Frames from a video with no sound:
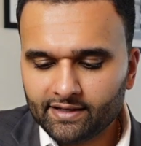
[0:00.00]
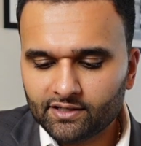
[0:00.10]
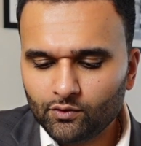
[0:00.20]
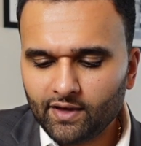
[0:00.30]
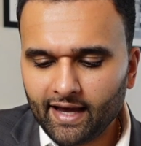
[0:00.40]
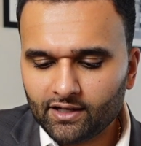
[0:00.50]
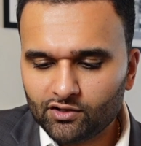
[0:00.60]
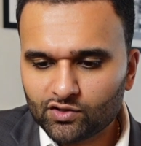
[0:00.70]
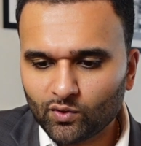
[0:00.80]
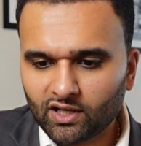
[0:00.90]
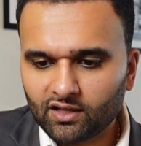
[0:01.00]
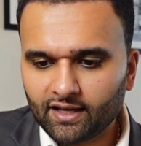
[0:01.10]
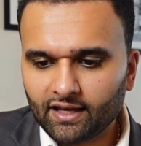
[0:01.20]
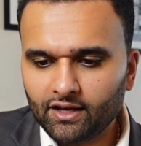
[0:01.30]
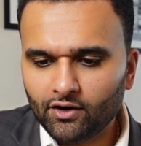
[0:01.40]
to do that, you just want to
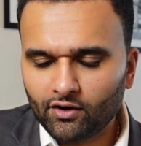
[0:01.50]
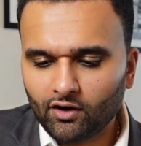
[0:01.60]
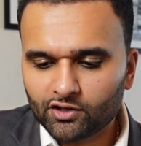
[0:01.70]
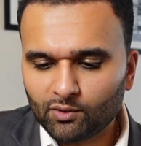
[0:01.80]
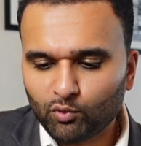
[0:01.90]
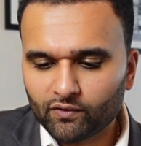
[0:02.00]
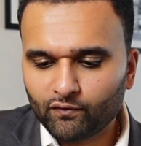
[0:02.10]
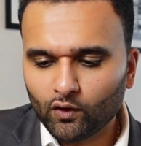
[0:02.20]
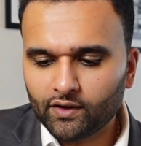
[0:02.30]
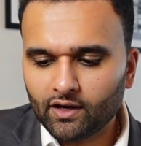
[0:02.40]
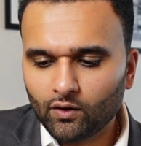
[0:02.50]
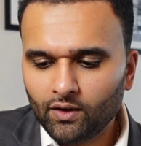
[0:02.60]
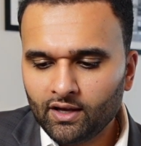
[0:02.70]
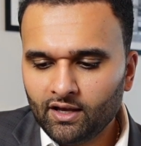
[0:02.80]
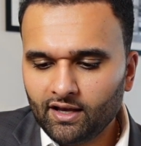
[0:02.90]
click here on your portfolio.
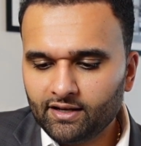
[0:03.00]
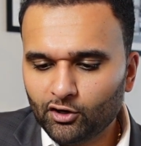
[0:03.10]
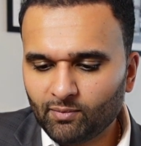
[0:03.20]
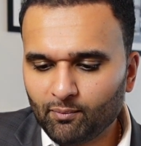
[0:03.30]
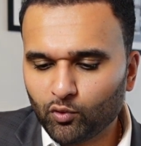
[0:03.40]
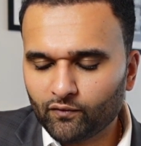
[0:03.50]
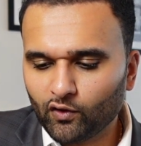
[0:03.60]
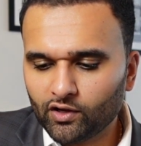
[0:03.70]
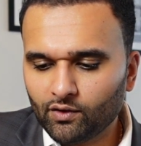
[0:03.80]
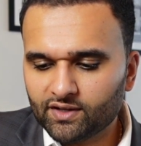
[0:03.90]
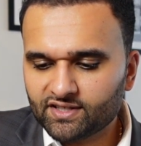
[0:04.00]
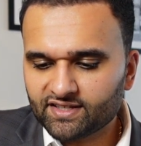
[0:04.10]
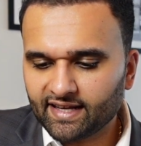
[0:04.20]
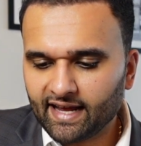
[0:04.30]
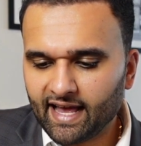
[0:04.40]
And here in my portfolio, it says
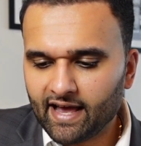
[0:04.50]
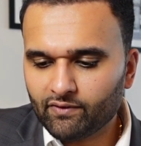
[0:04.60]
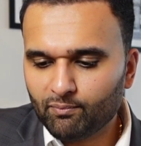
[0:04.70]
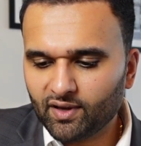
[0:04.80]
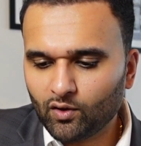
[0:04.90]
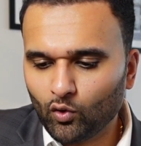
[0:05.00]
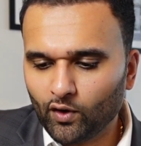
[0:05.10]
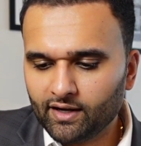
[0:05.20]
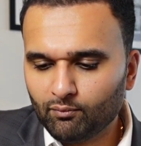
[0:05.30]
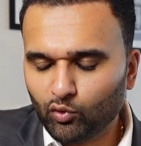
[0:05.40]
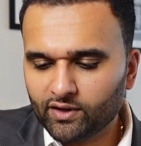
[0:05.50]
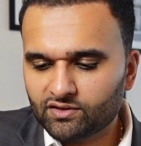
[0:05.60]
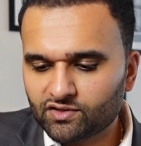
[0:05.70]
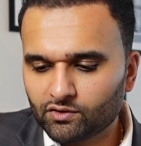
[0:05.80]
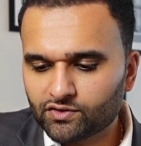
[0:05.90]
that I have Bitcoin
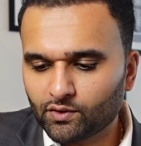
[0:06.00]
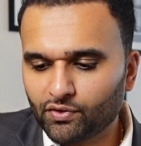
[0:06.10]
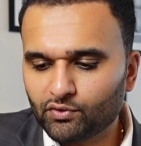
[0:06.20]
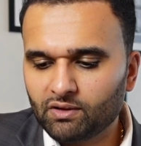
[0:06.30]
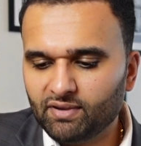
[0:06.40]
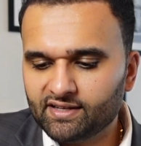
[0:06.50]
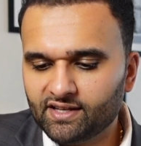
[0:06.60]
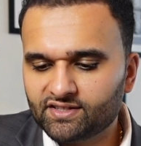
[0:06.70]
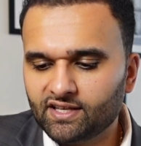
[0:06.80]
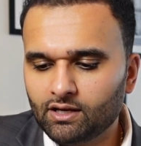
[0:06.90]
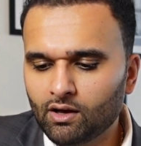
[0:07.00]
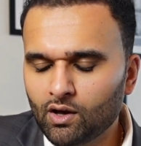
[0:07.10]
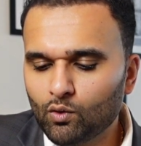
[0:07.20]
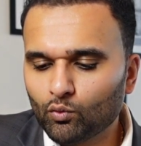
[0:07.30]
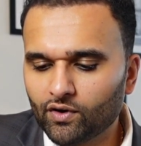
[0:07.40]
0.003 BTC
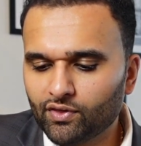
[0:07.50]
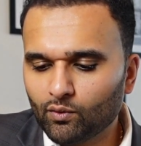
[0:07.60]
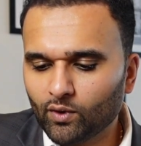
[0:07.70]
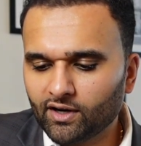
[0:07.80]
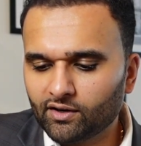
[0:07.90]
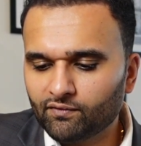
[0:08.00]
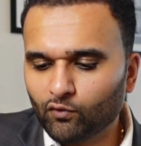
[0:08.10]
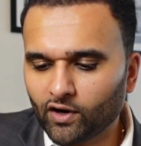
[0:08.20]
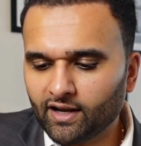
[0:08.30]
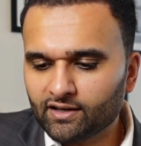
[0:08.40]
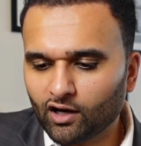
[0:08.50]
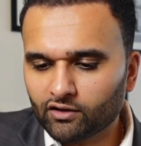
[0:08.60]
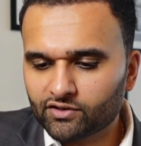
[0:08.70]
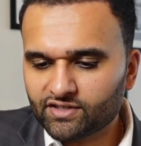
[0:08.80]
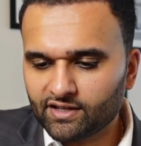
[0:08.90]
worth
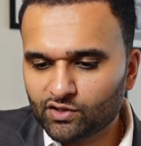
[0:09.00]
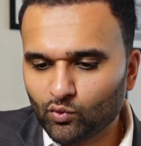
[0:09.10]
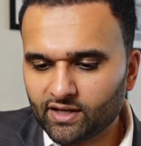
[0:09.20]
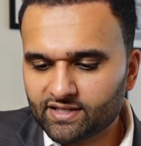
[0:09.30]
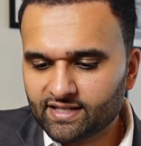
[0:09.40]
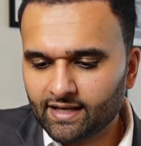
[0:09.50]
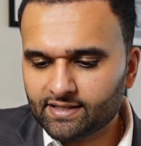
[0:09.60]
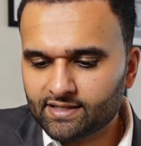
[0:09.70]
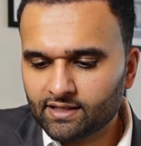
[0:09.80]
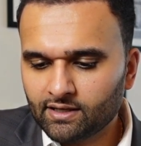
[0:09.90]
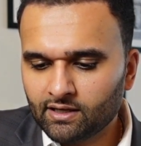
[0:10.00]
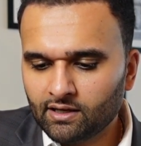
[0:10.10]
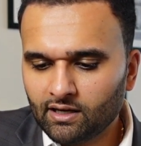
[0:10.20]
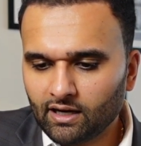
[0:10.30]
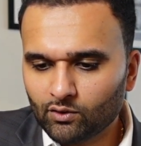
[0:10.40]
$149.20.
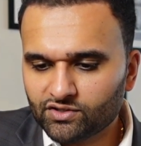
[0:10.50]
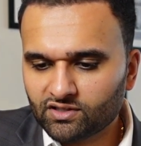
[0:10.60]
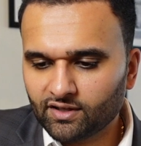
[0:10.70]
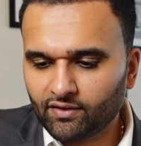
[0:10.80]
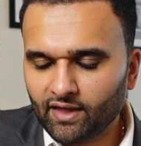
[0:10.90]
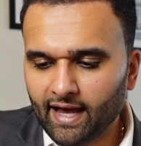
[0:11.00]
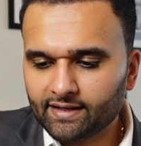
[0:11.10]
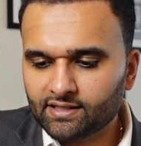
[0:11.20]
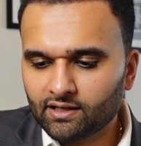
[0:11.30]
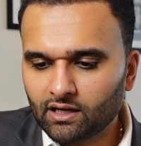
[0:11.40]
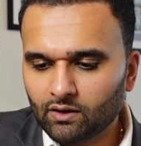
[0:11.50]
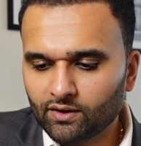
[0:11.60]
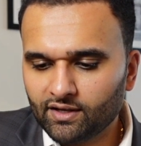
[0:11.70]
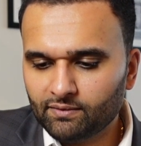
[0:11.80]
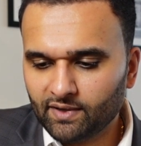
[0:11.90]
I'll just click that. I'll
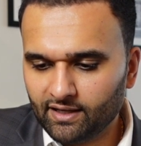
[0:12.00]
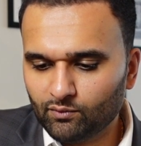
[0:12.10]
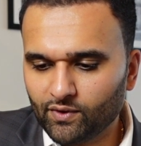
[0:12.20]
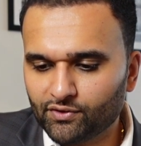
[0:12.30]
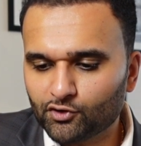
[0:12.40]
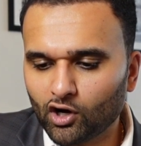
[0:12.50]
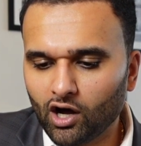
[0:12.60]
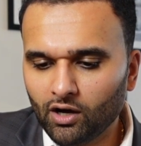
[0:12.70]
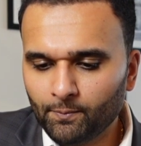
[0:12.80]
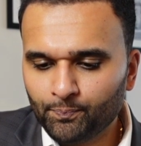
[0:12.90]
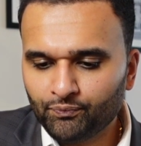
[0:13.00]
hit withdraw.